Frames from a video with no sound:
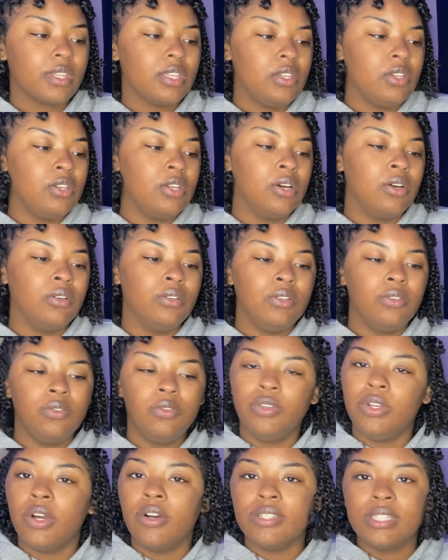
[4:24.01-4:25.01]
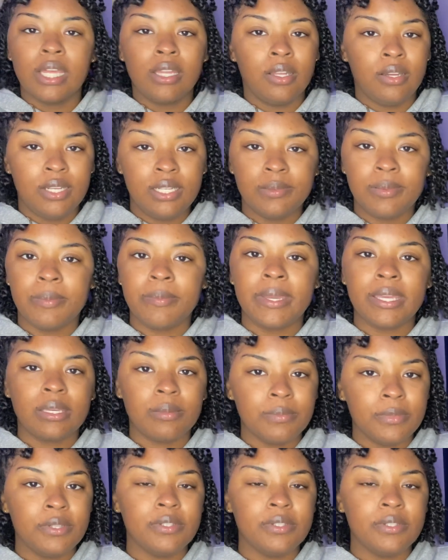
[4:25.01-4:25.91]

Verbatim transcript: You know, who knows how long he's been making